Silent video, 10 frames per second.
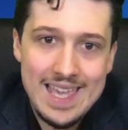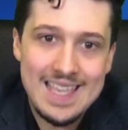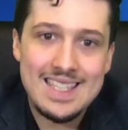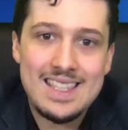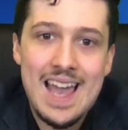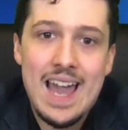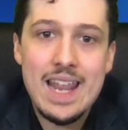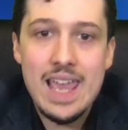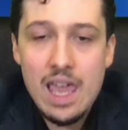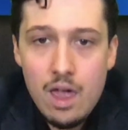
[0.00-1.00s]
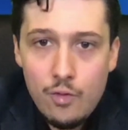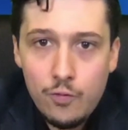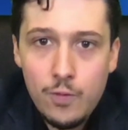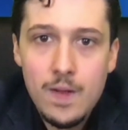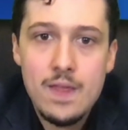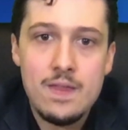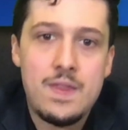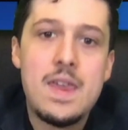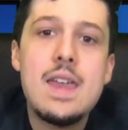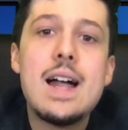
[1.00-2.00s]
is that if
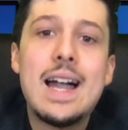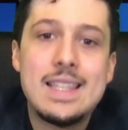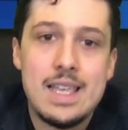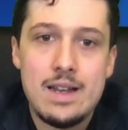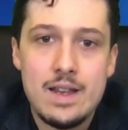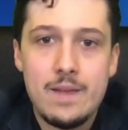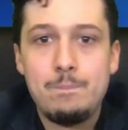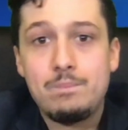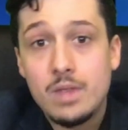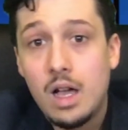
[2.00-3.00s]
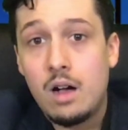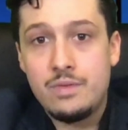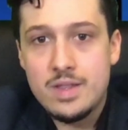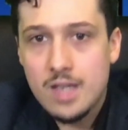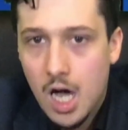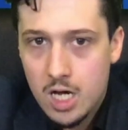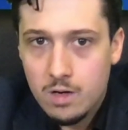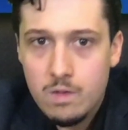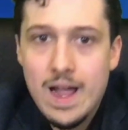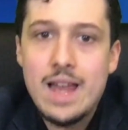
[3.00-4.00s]
the identity of this
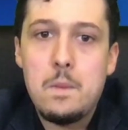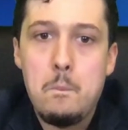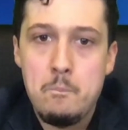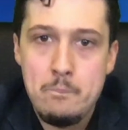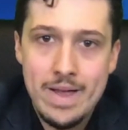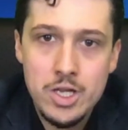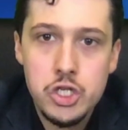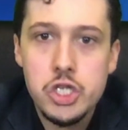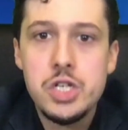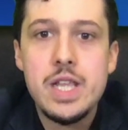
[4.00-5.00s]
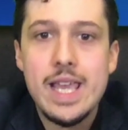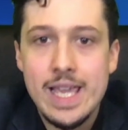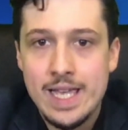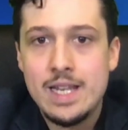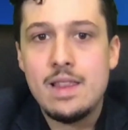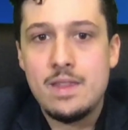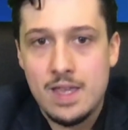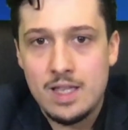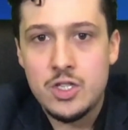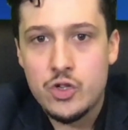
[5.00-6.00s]
autocrat mentioned in the
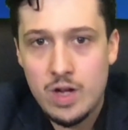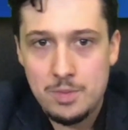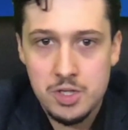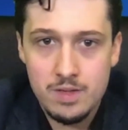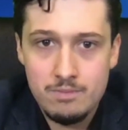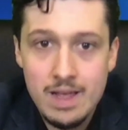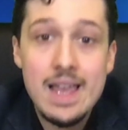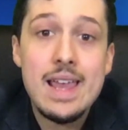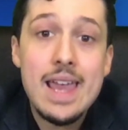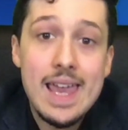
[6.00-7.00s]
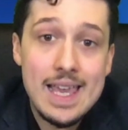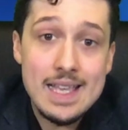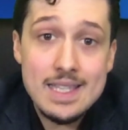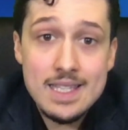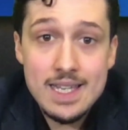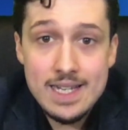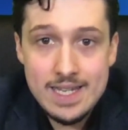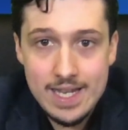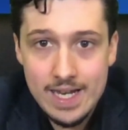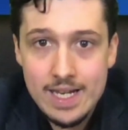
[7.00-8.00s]
inscription is
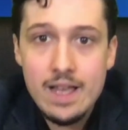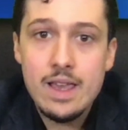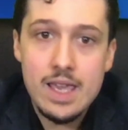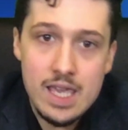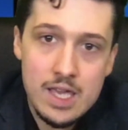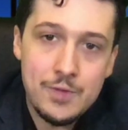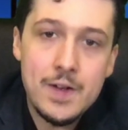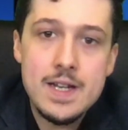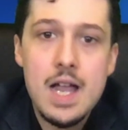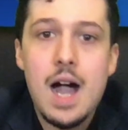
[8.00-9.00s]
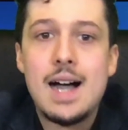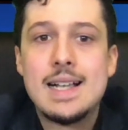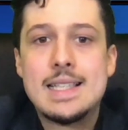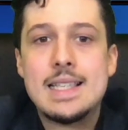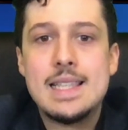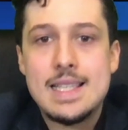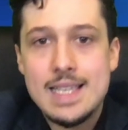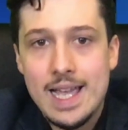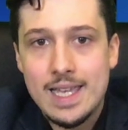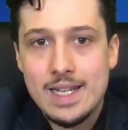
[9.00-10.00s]
indeed Ivan Osan
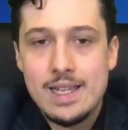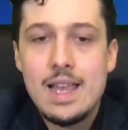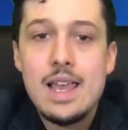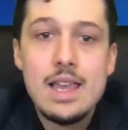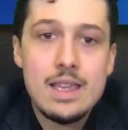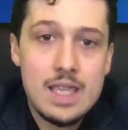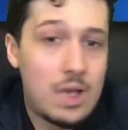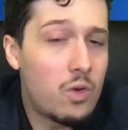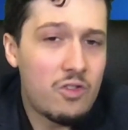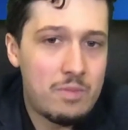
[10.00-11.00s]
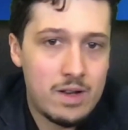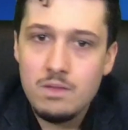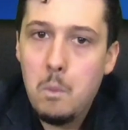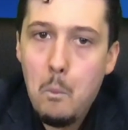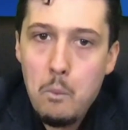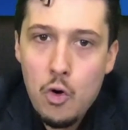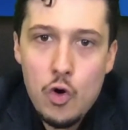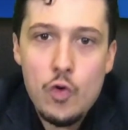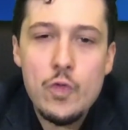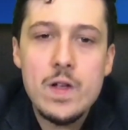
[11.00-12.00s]
II, he would have been
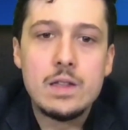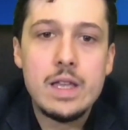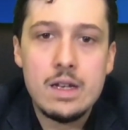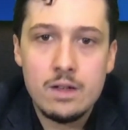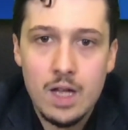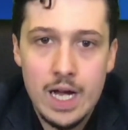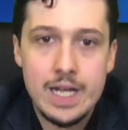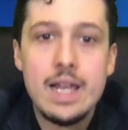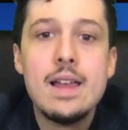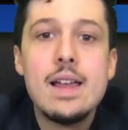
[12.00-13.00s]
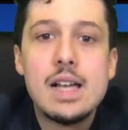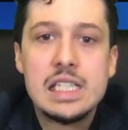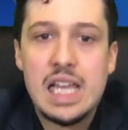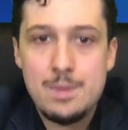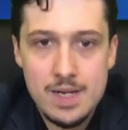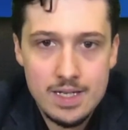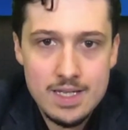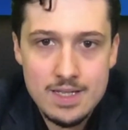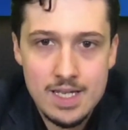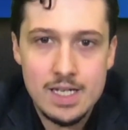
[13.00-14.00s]
perfectly in line claiming
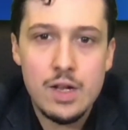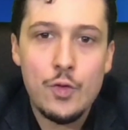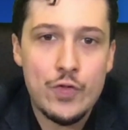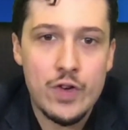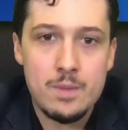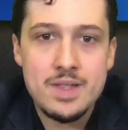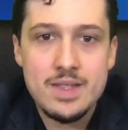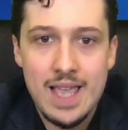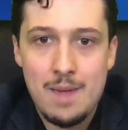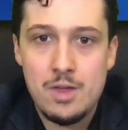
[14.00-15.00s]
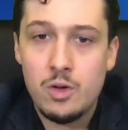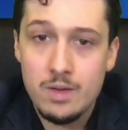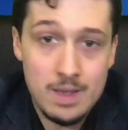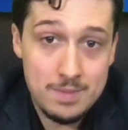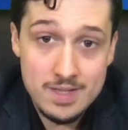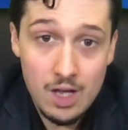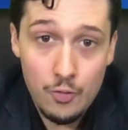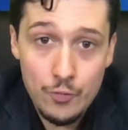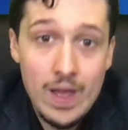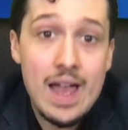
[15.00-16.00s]
descent from Samuel
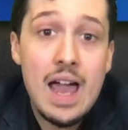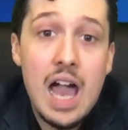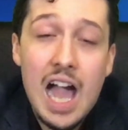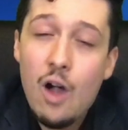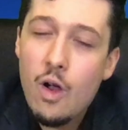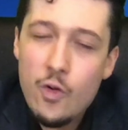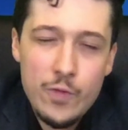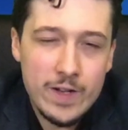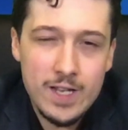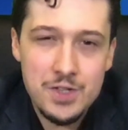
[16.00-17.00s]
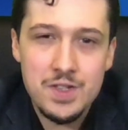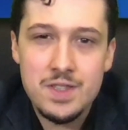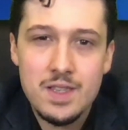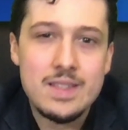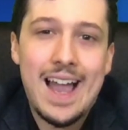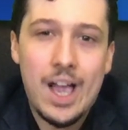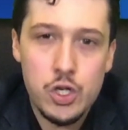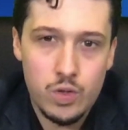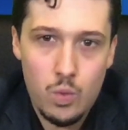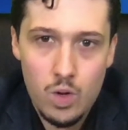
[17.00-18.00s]
himself, however fictitious this
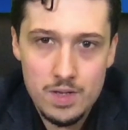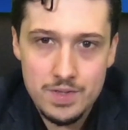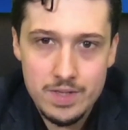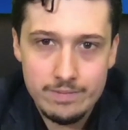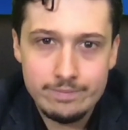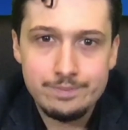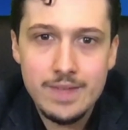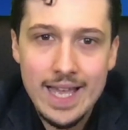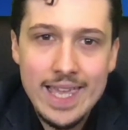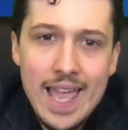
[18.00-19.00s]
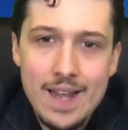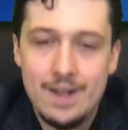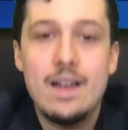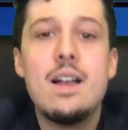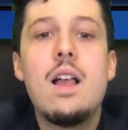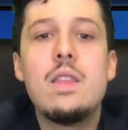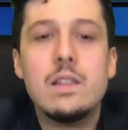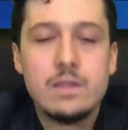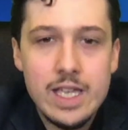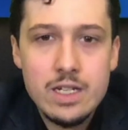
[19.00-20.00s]
actually was. Again, the
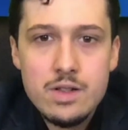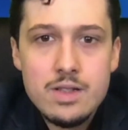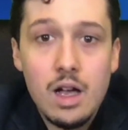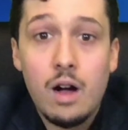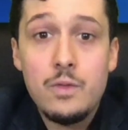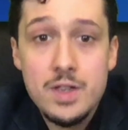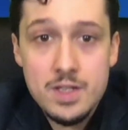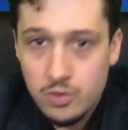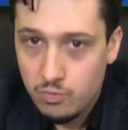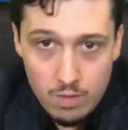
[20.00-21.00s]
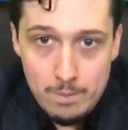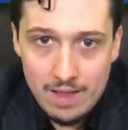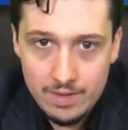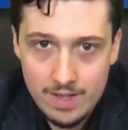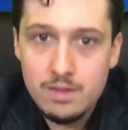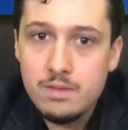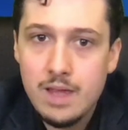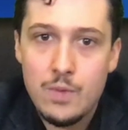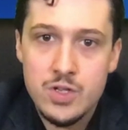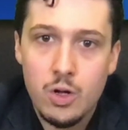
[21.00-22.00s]
leaders of this rebellion
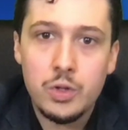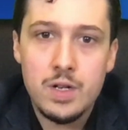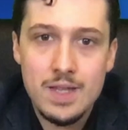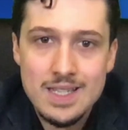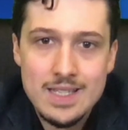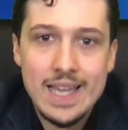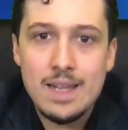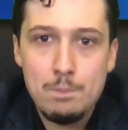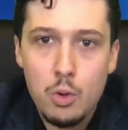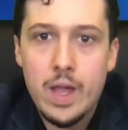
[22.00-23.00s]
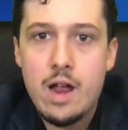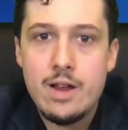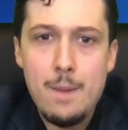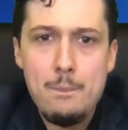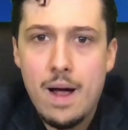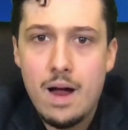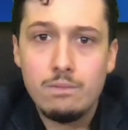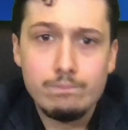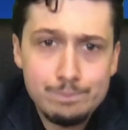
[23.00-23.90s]
that resulted in the Second Bulgarian Empire